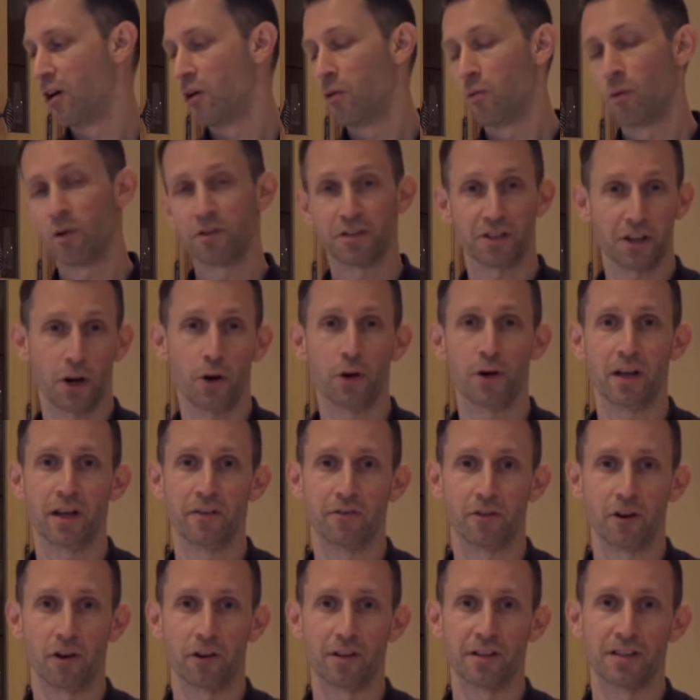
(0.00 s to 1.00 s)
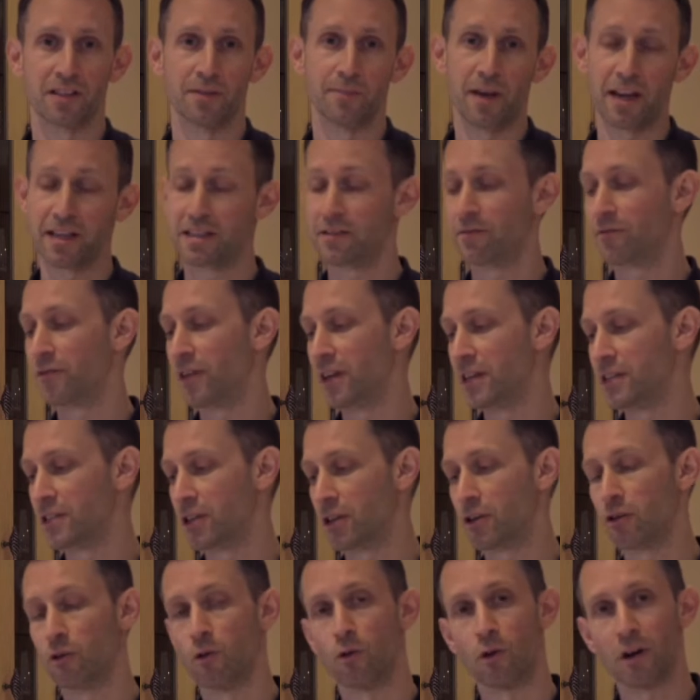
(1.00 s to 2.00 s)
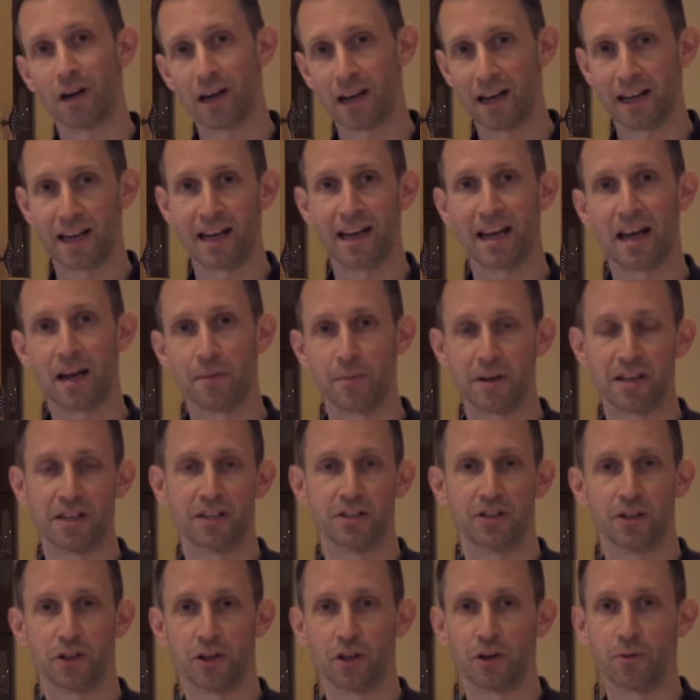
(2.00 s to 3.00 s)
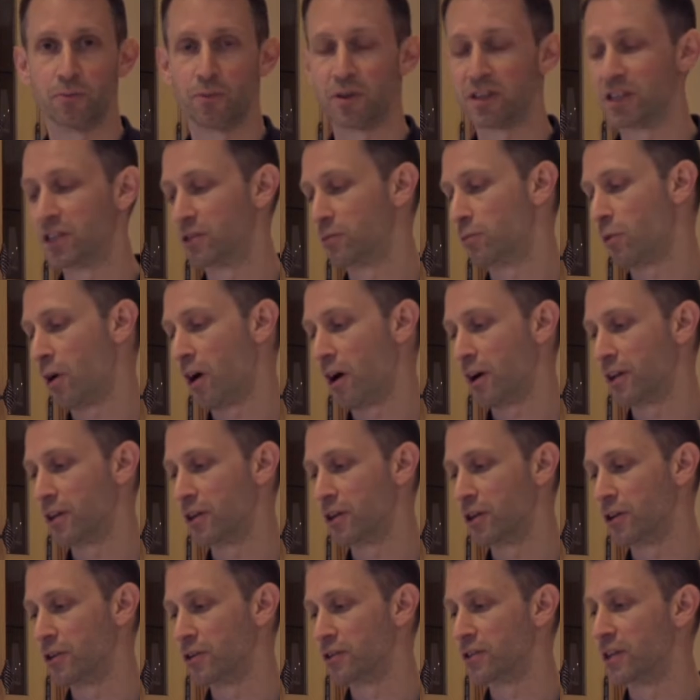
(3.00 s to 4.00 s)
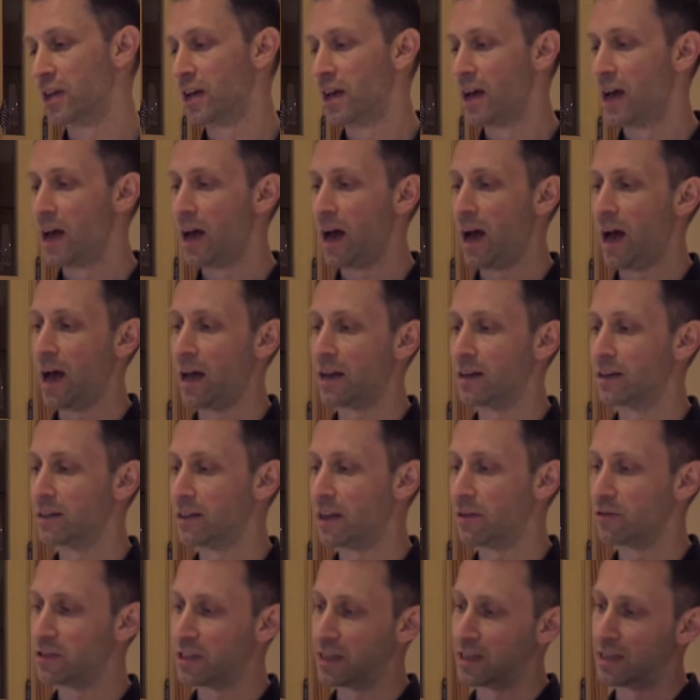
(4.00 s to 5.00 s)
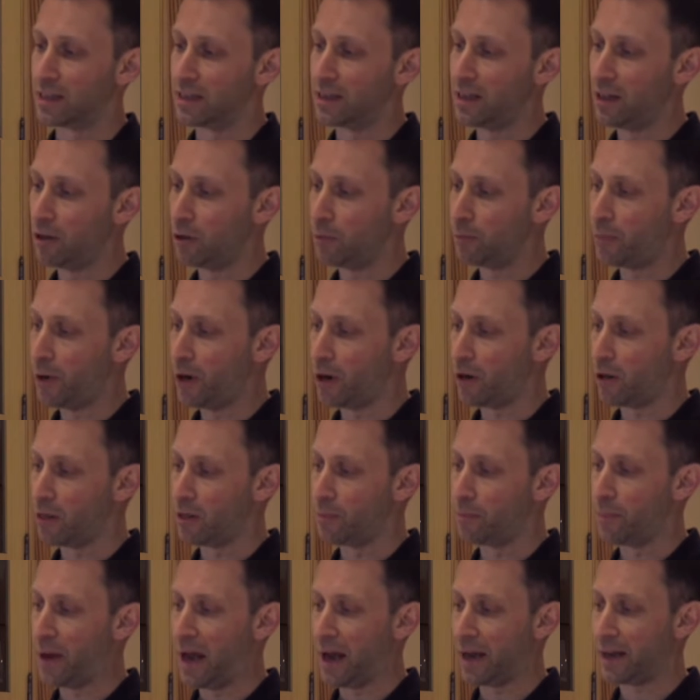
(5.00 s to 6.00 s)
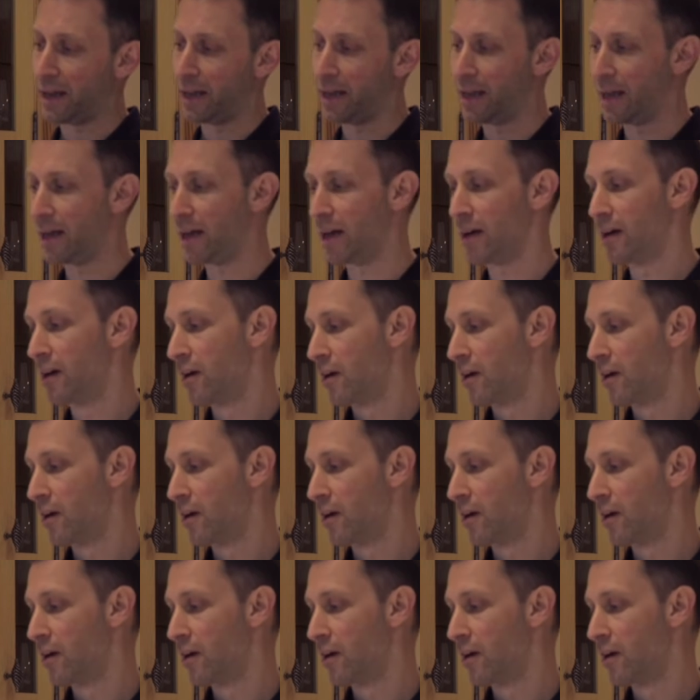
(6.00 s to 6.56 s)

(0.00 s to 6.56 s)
Well, Sony have got this amazing feature called Clear Image Zoom, which is what I use. And there's this little button on the back here,